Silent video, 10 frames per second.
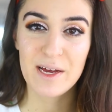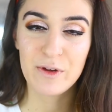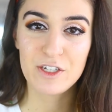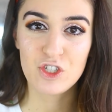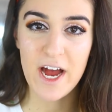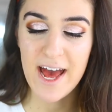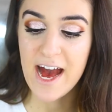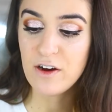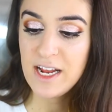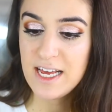thing I'm going to try
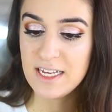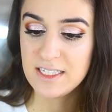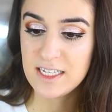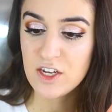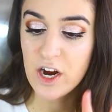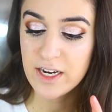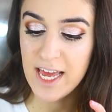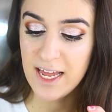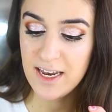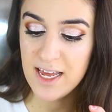out is this Hard
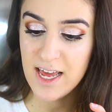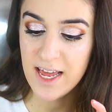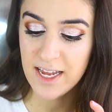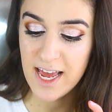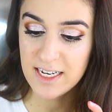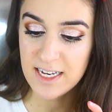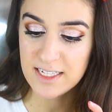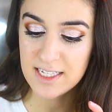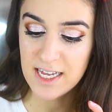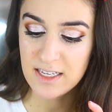Candy
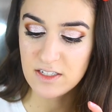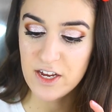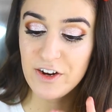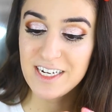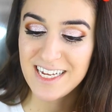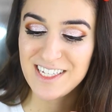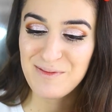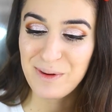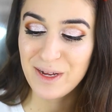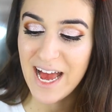Incandescent
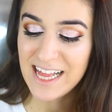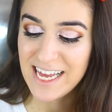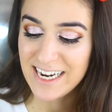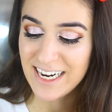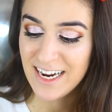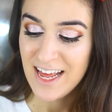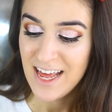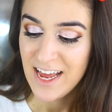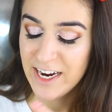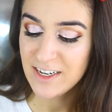Iridescent Pearl Highlighter.
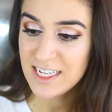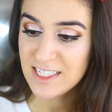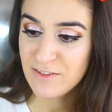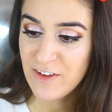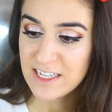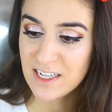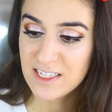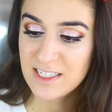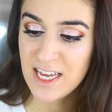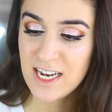Iridescent effect on
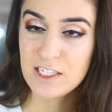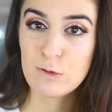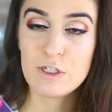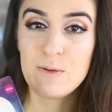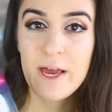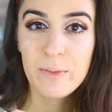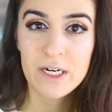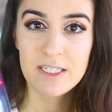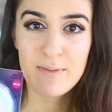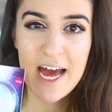the skin. It's supposed to be a
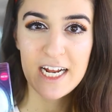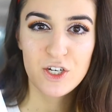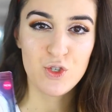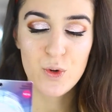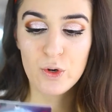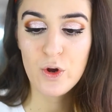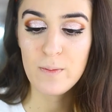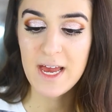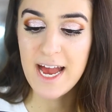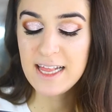prismatic
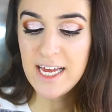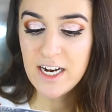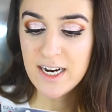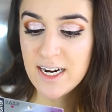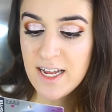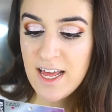duochrome highlighter.